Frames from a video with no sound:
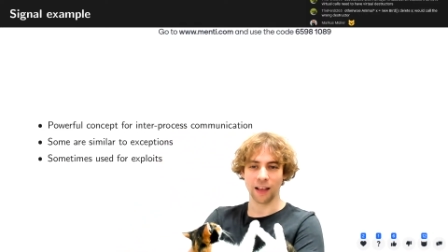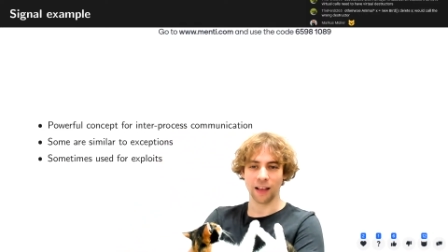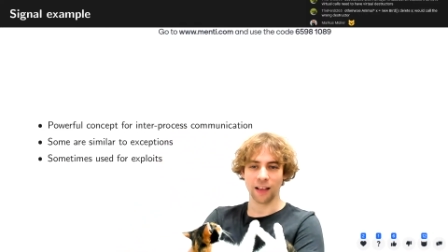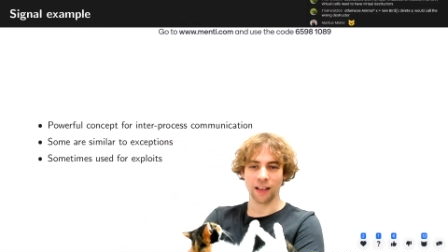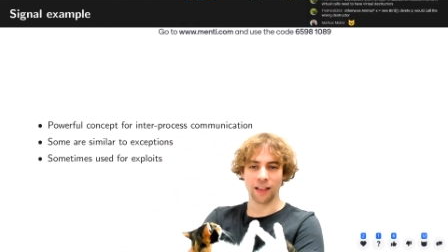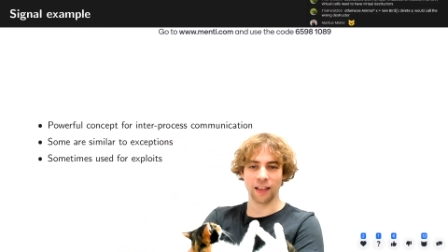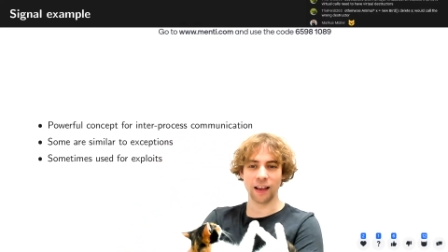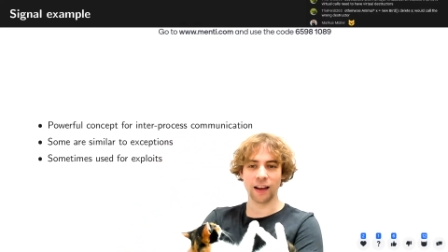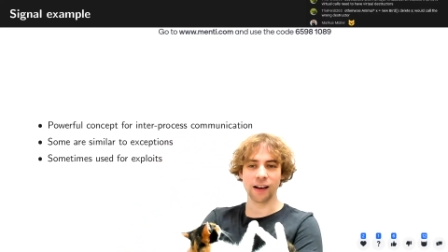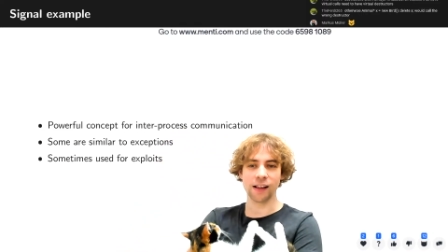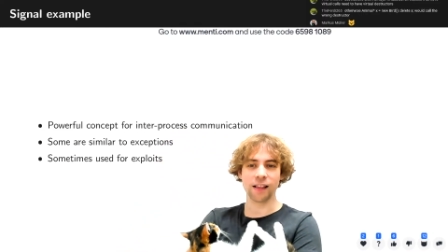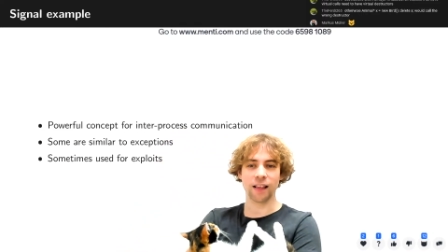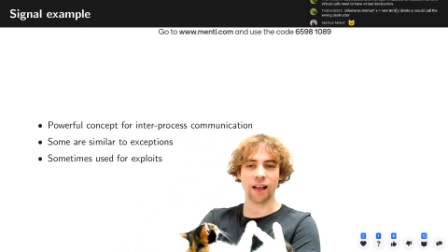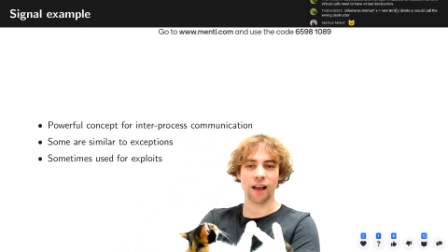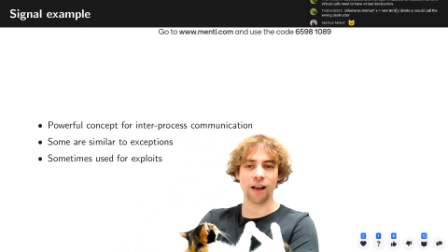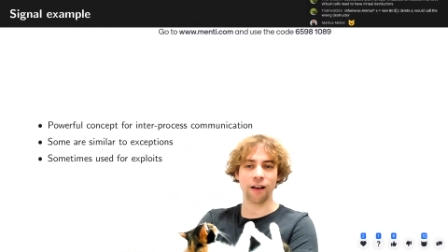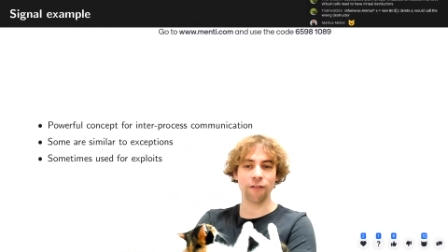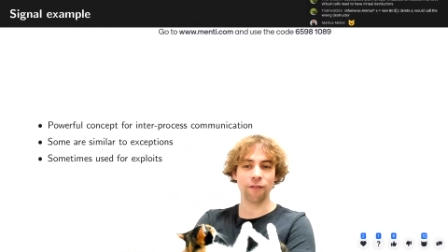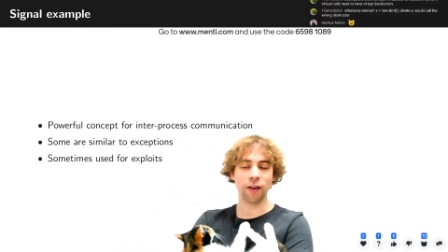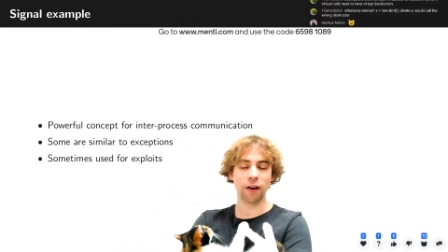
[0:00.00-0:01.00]
Signals
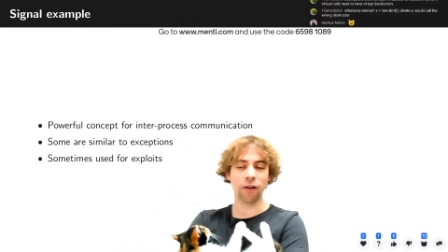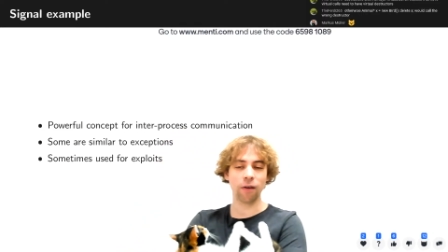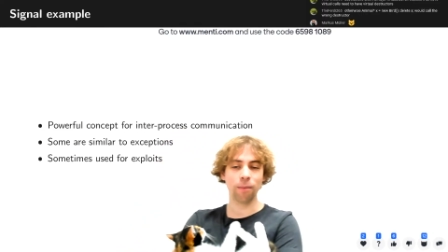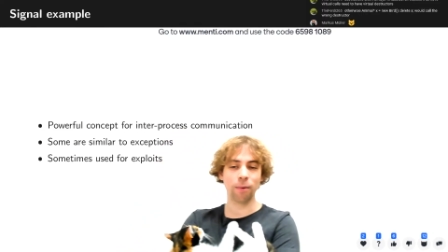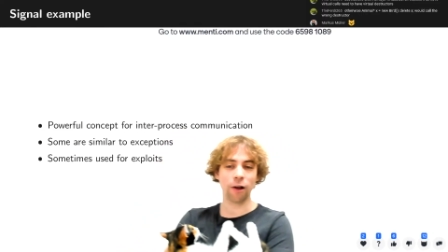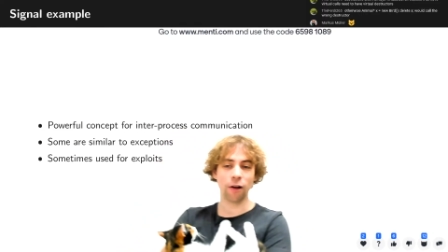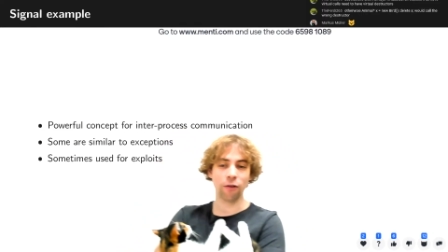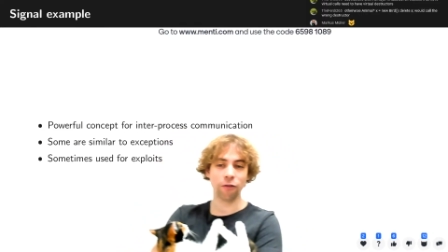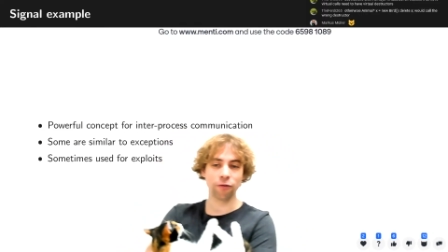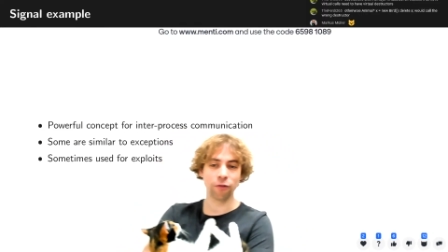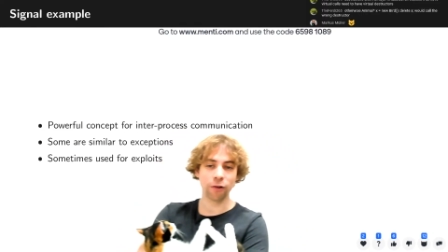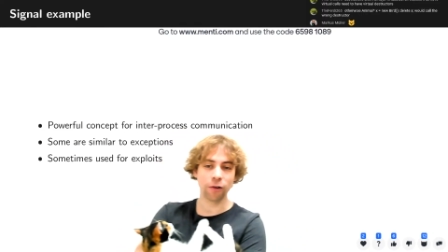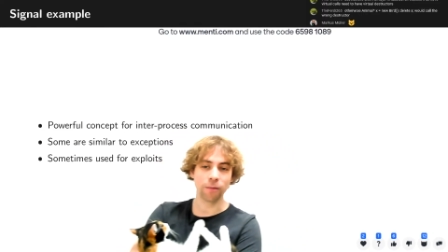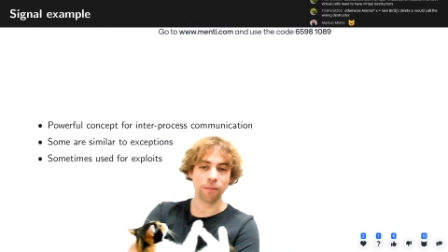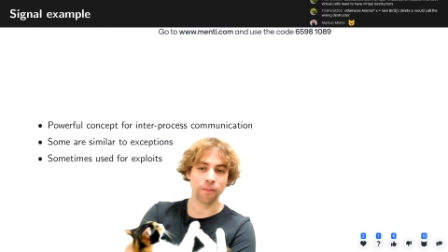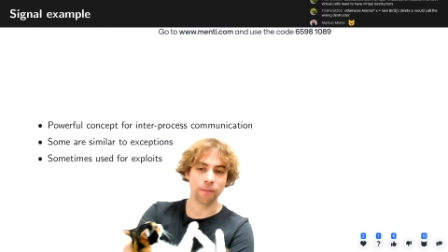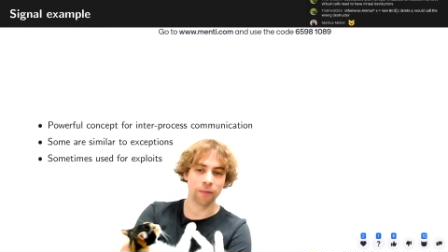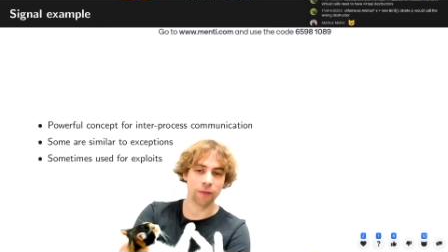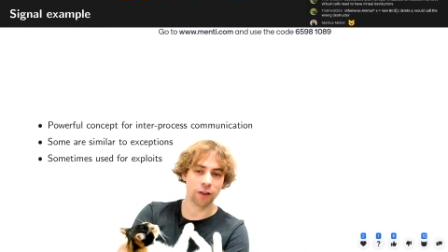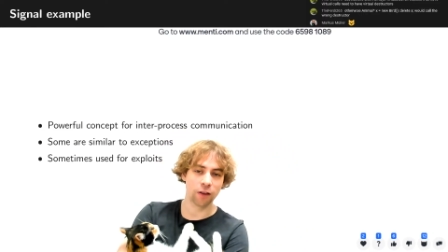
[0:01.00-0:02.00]
are very
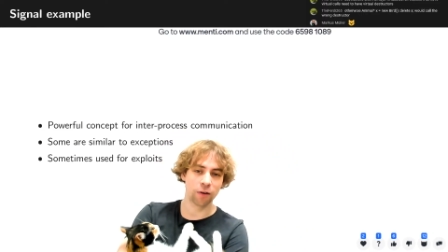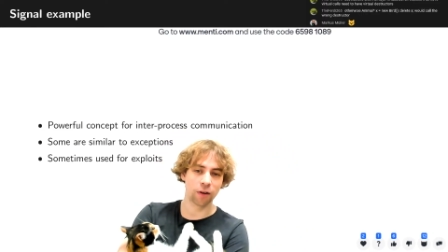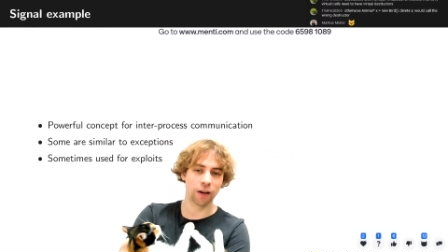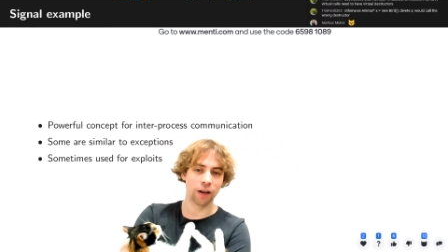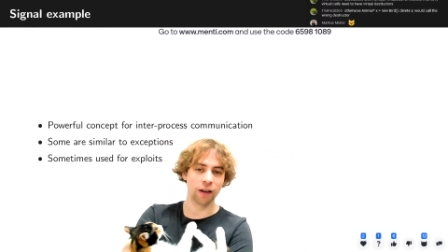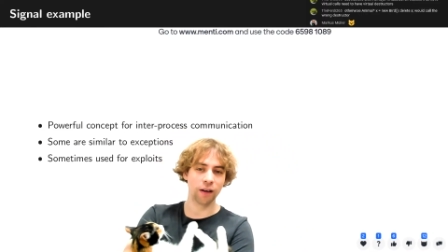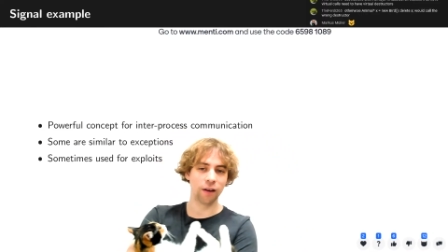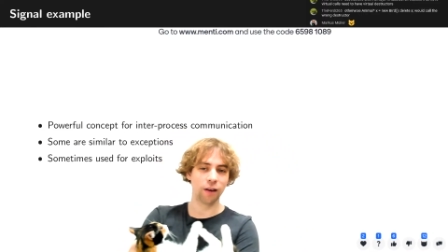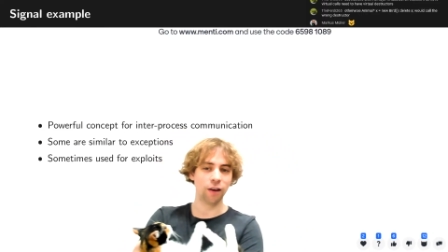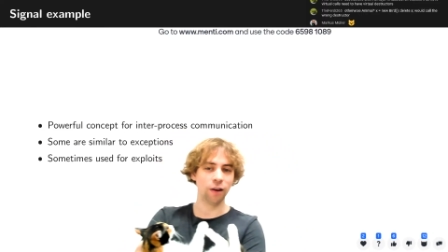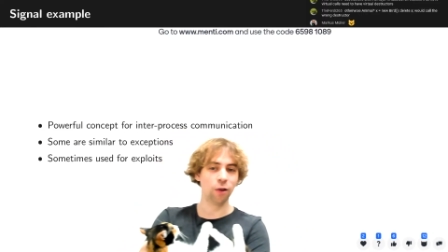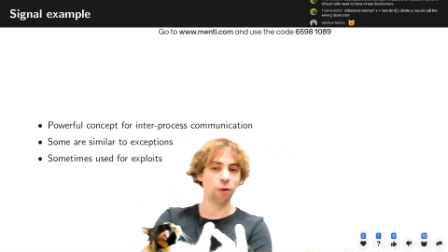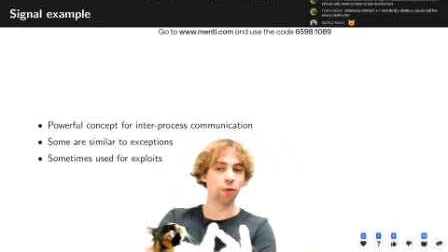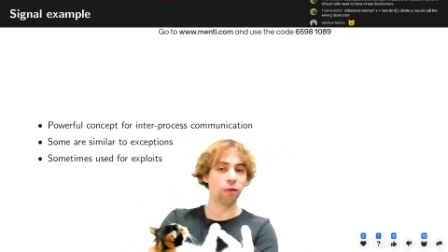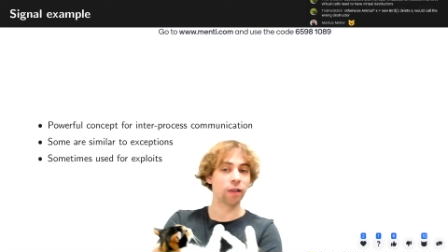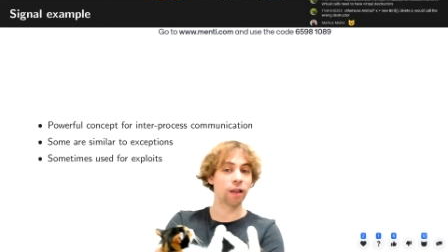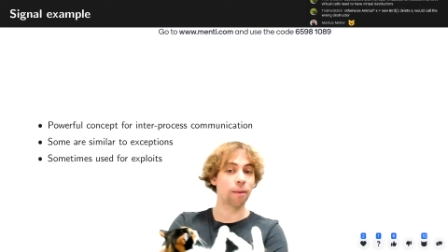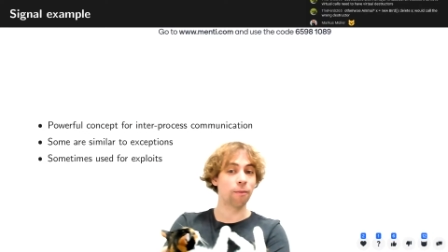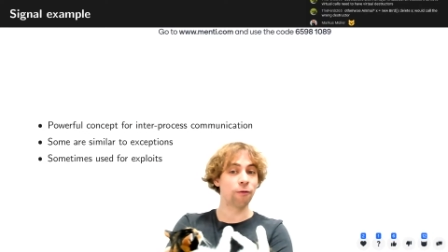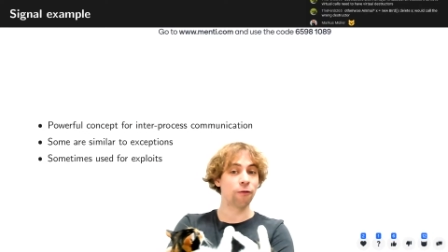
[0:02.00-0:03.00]
powerful. You can
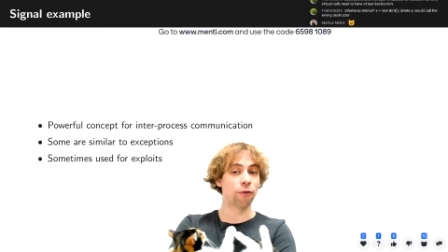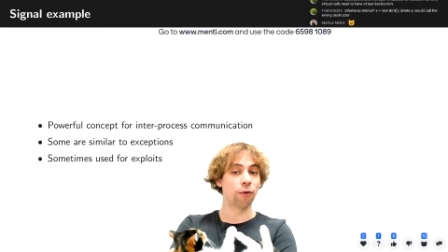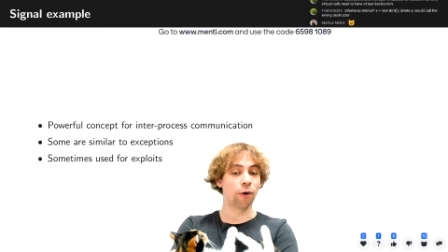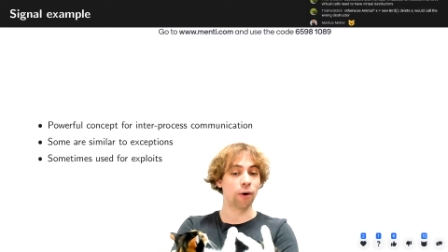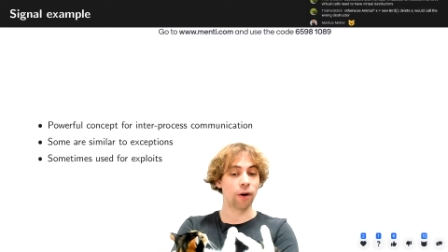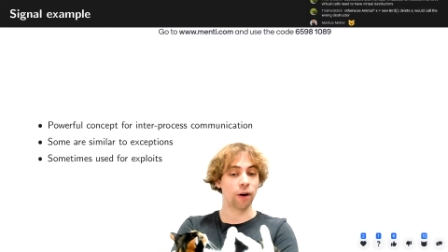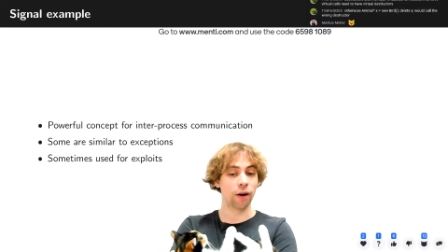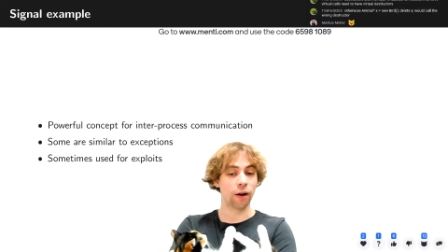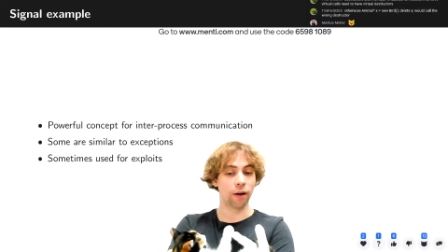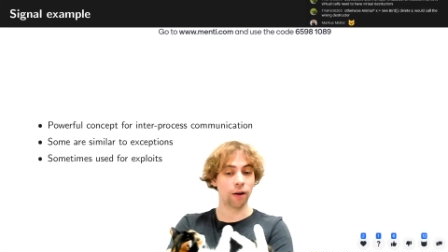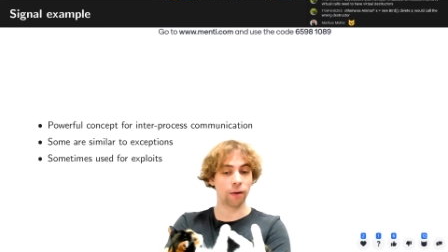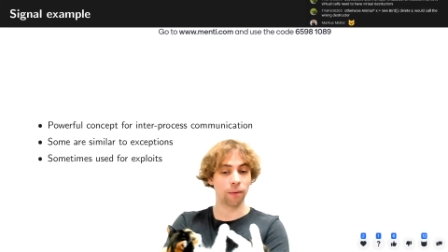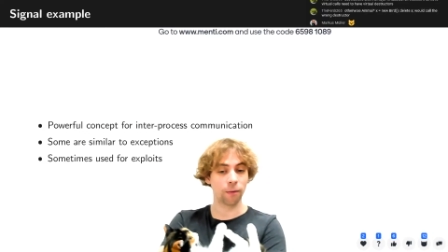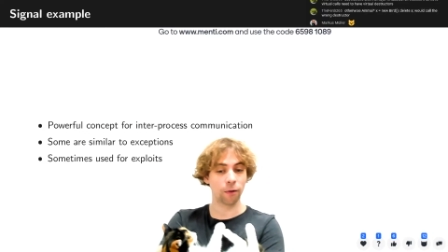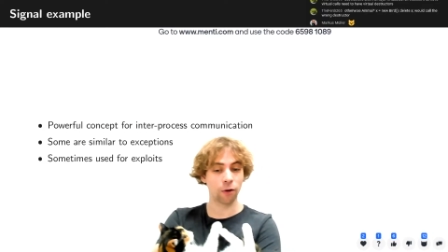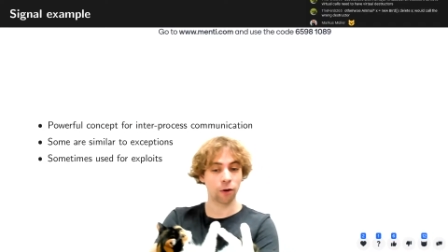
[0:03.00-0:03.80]
use them for